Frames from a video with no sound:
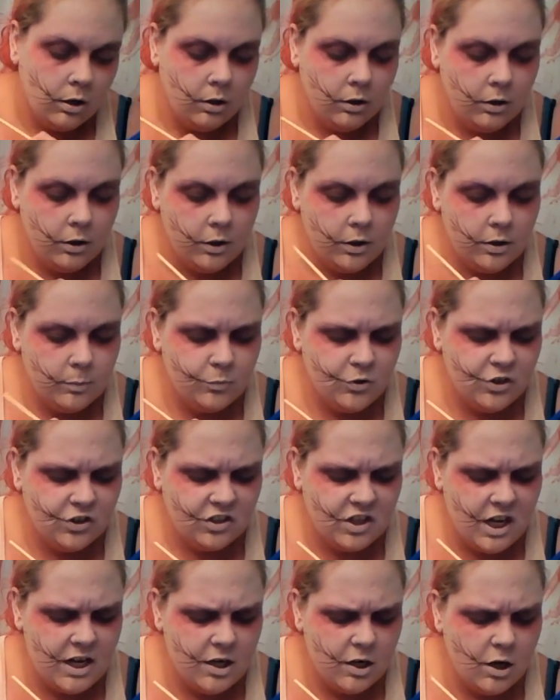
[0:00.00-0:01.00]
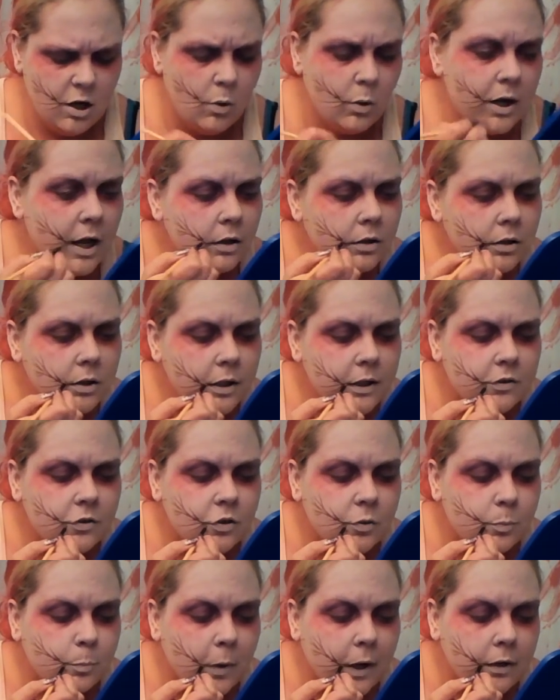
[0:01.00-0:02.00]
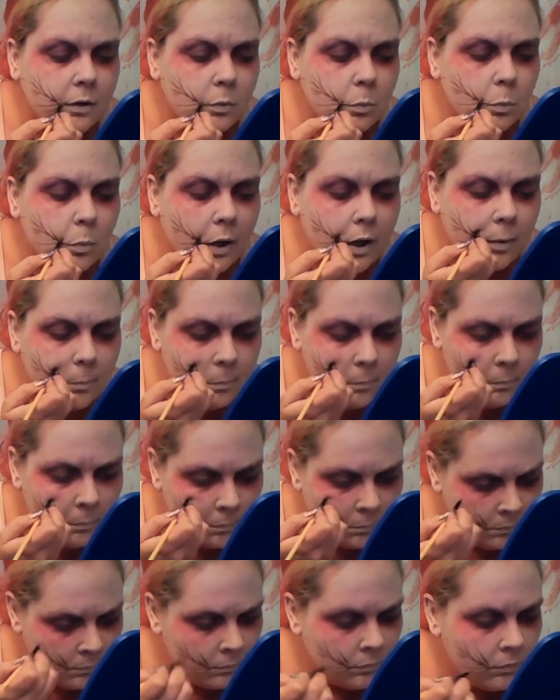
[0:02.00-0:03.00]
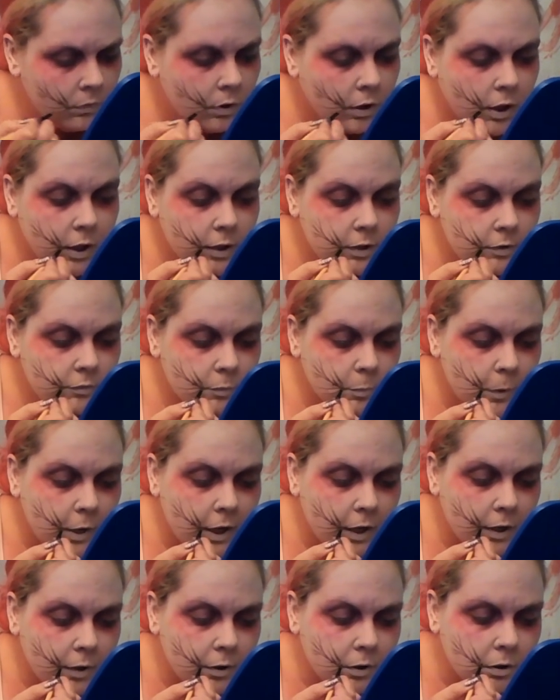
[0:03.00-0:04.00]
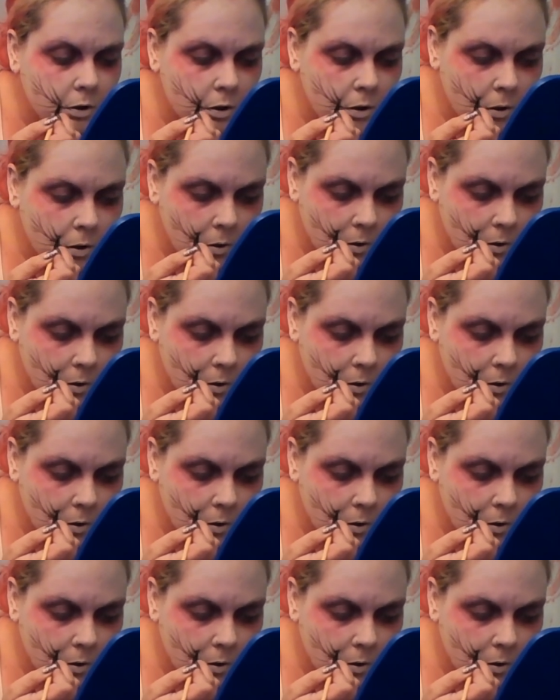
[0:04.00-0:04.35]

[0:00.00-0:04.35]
And I'm just kind of going out in like a spider web kind of a pattern.